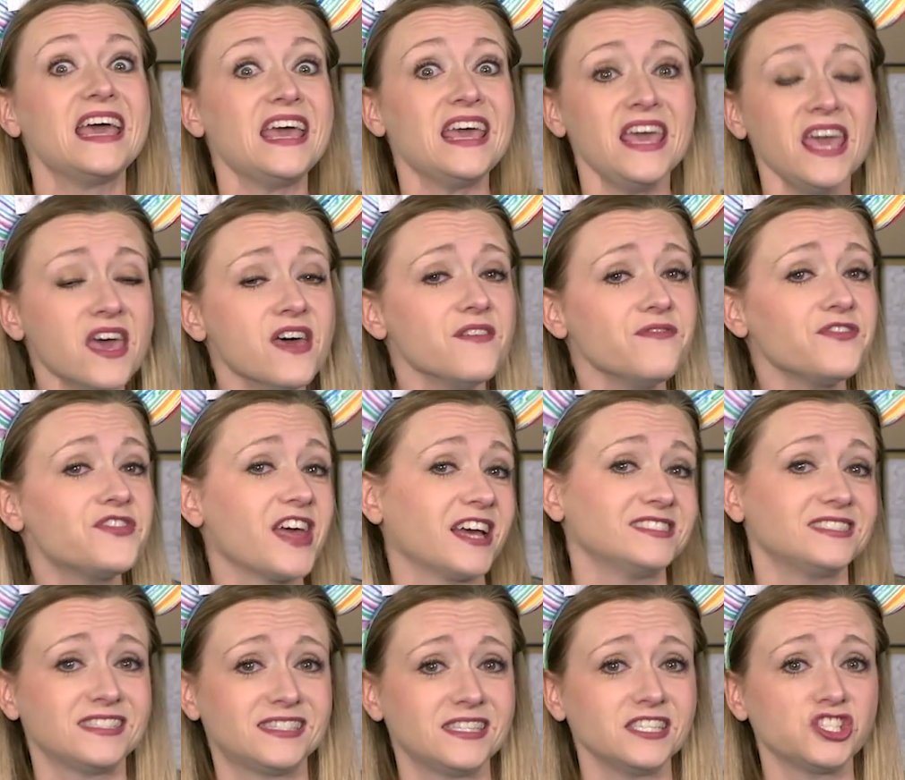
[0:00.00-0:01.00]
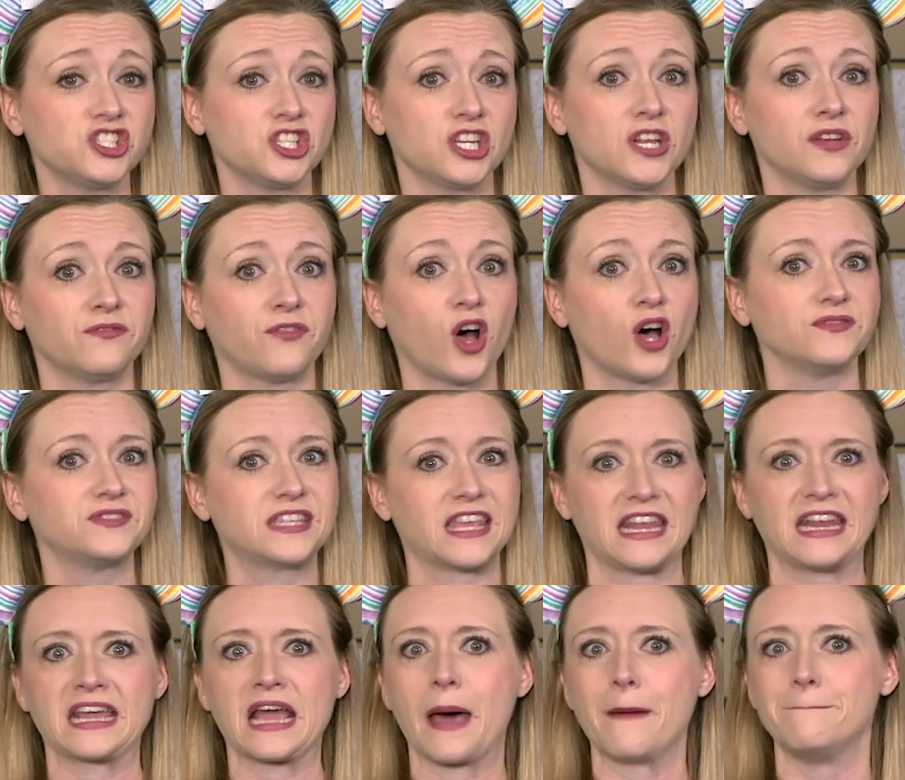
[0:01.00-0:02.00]
If that decision involves
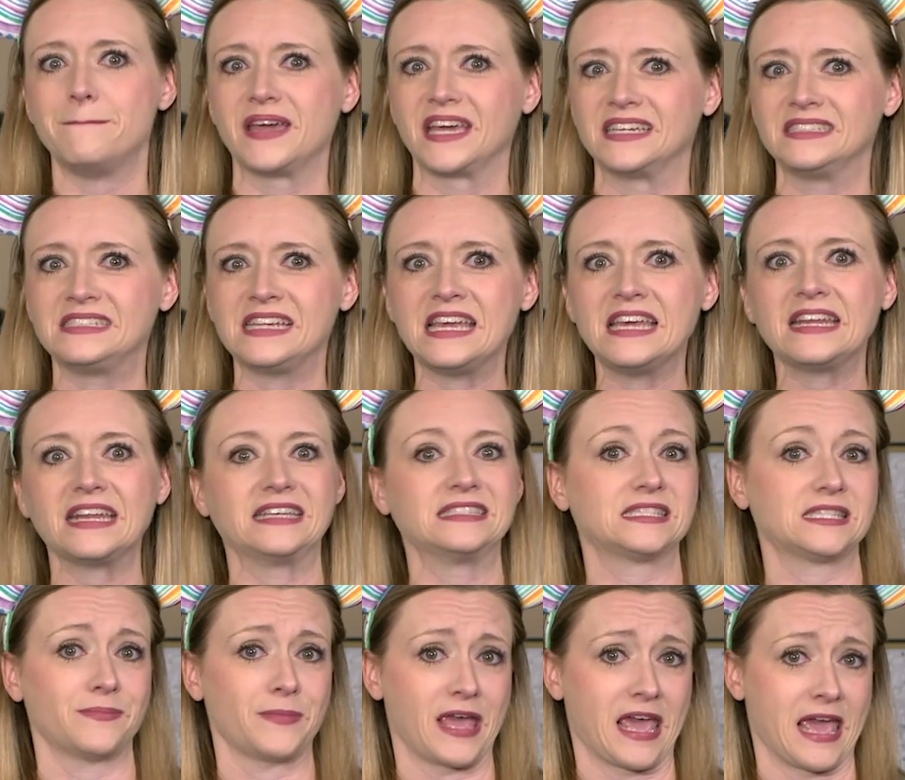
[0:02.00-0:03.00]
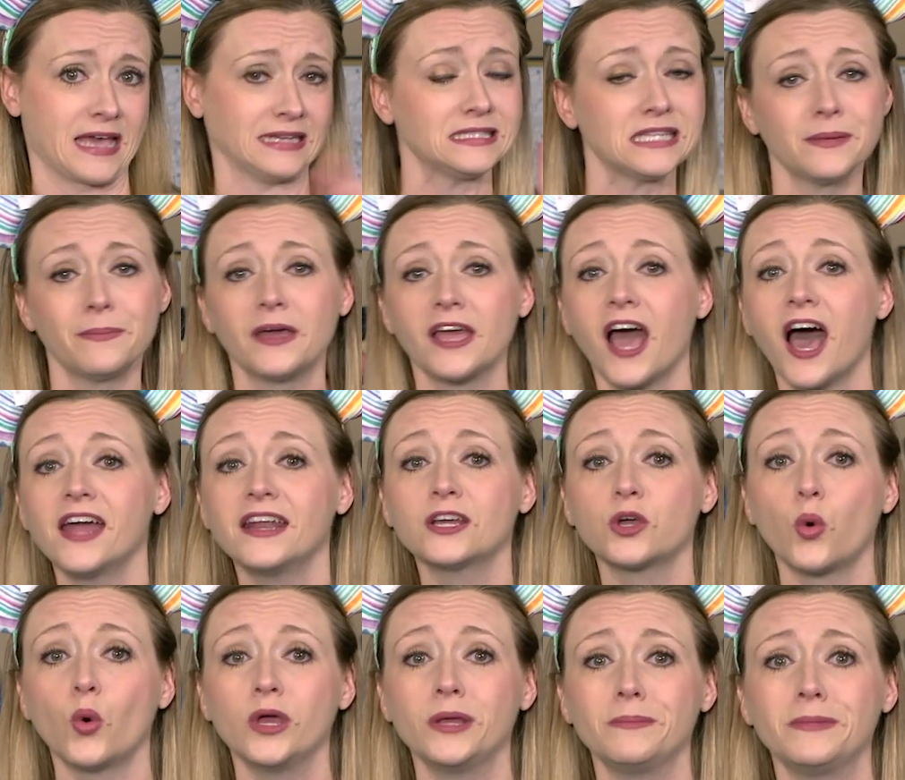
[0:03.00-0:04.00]
getting a Band-Aid and some
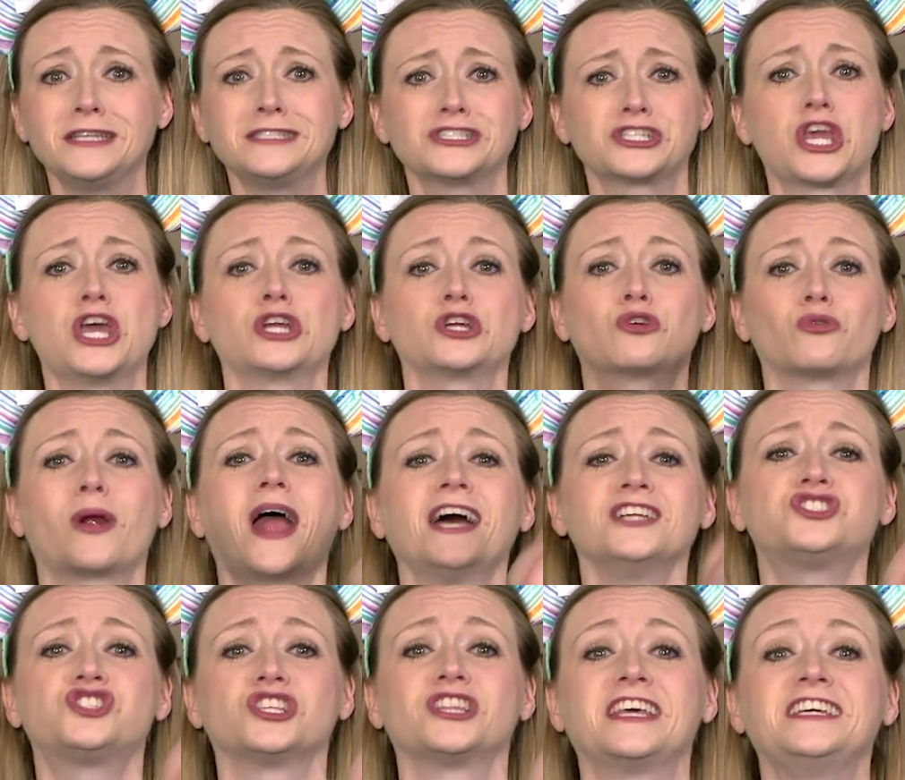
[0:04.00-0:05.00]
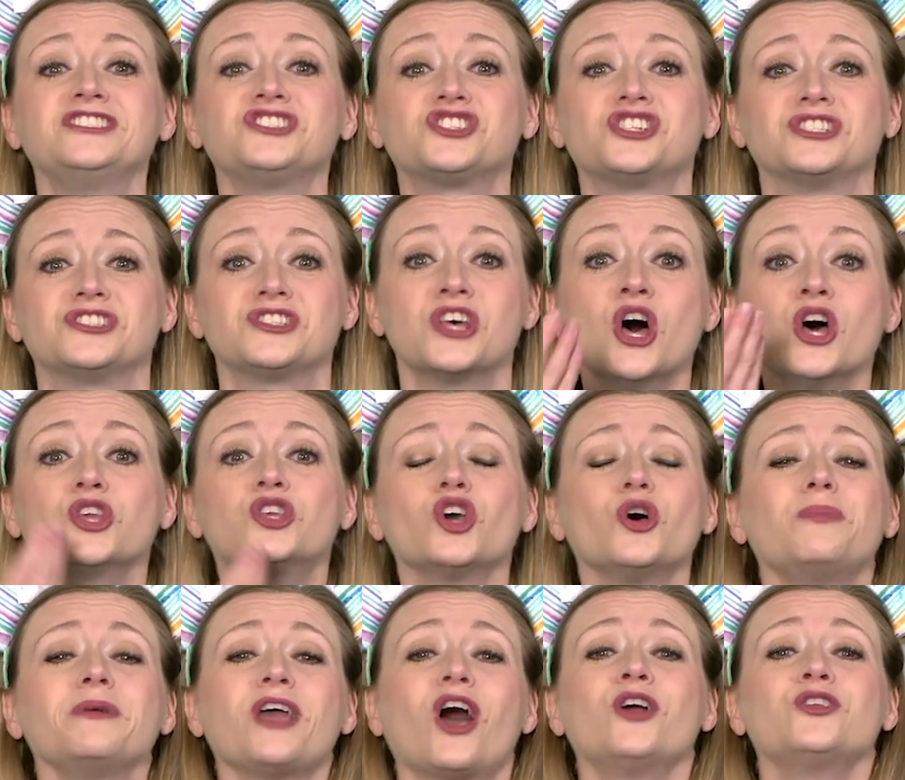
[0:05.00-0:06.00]
antibiotic ointment, congratulations! You'll
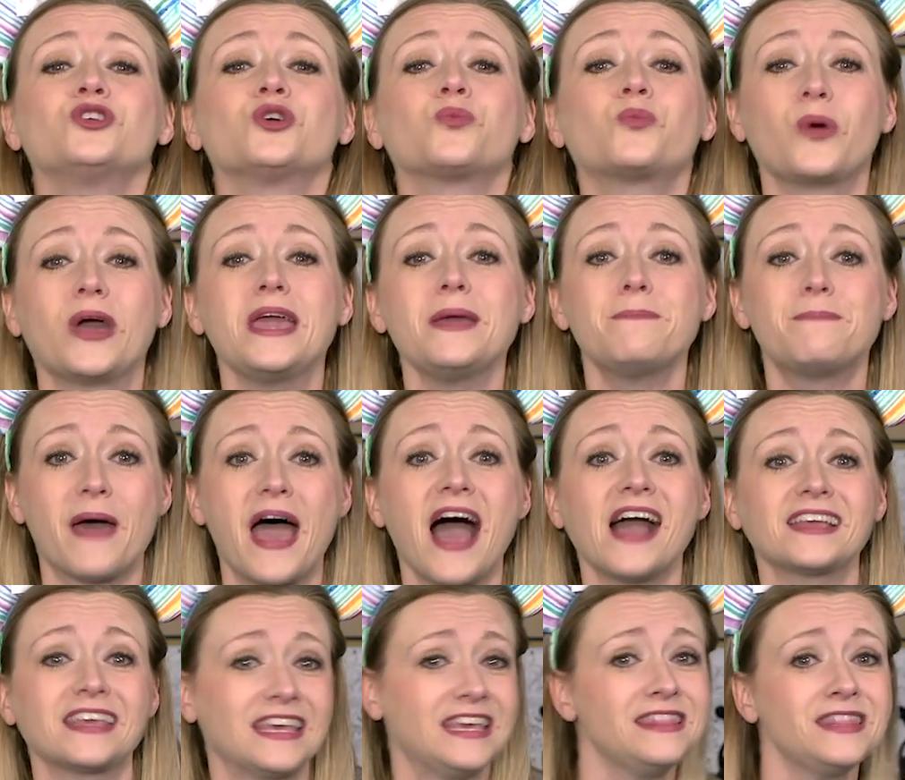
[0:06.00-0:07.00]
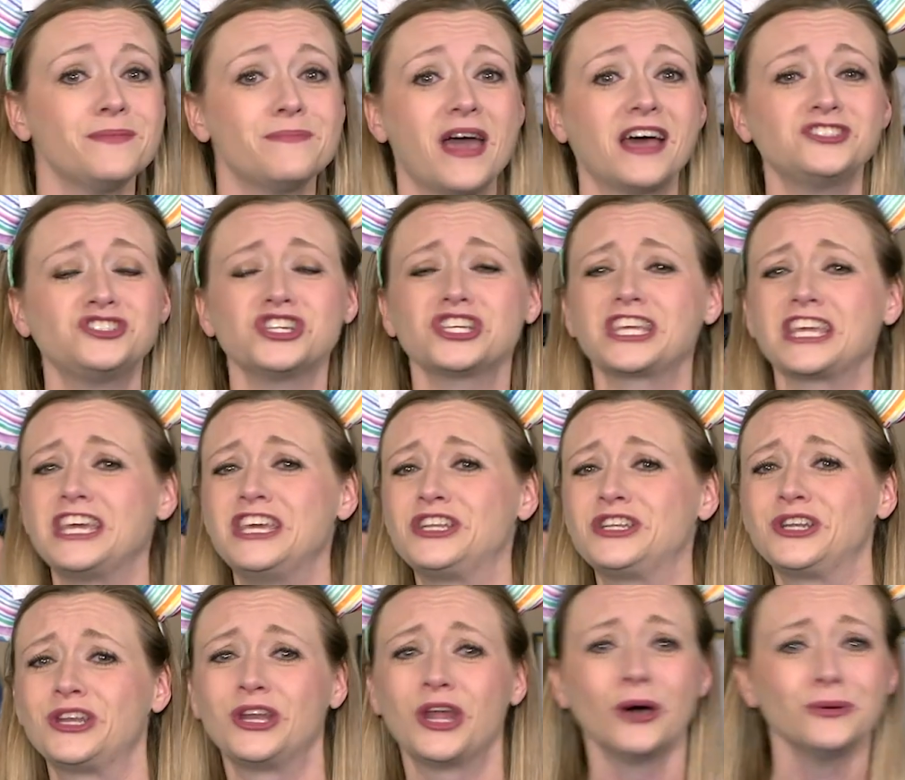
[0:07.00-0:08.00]
be on your way back in the magic
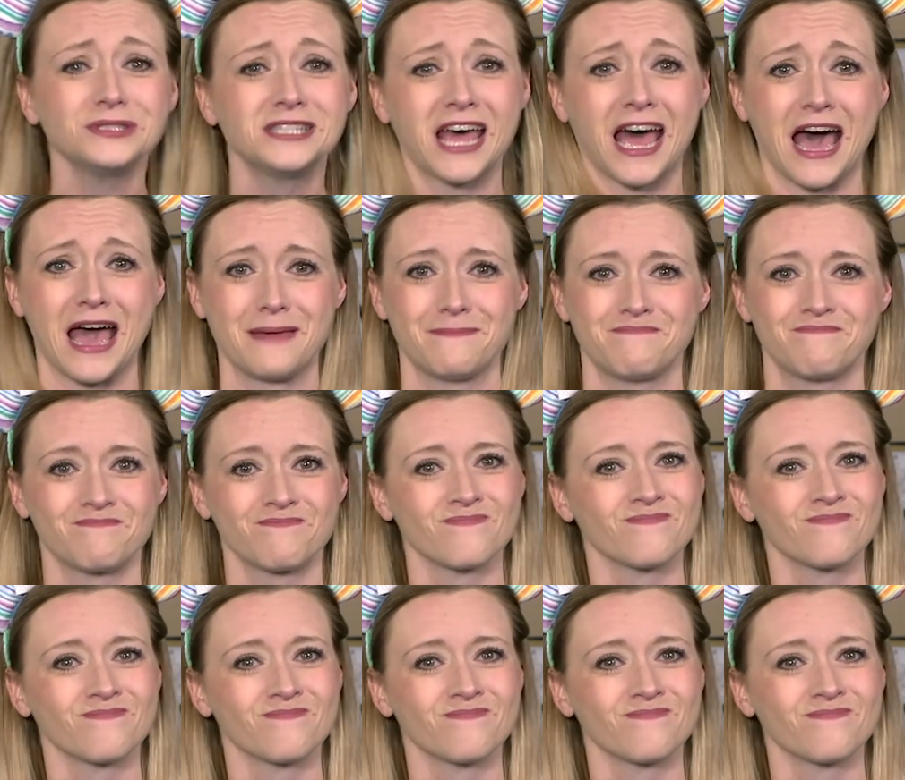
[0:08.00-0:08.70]
in no time.